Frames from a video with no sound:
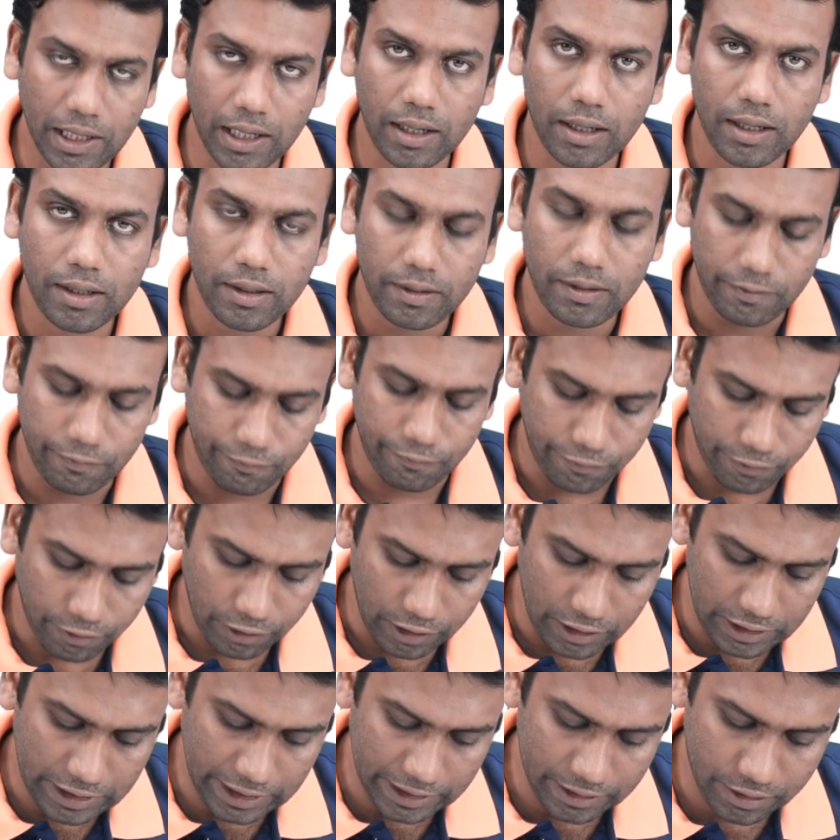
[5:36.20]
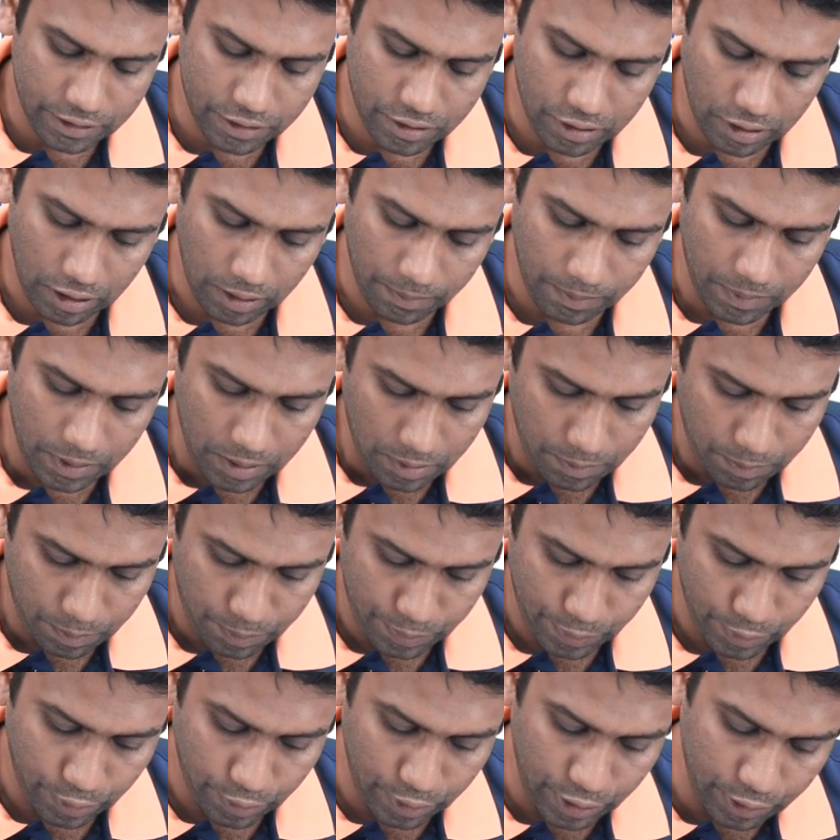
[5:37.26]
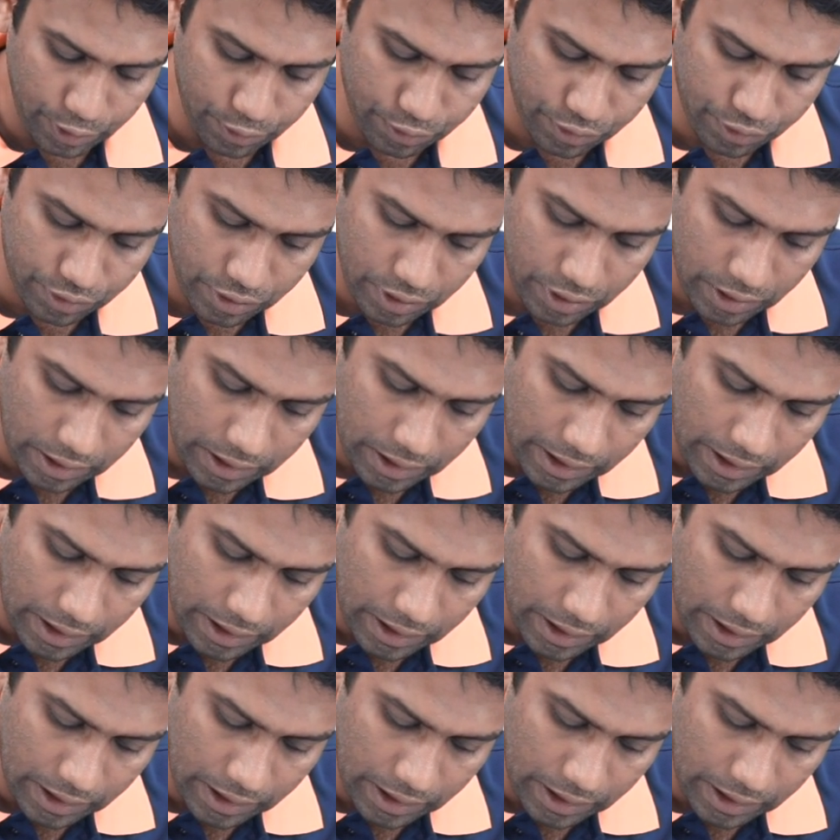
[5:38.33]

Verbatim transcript: a voltage drop produced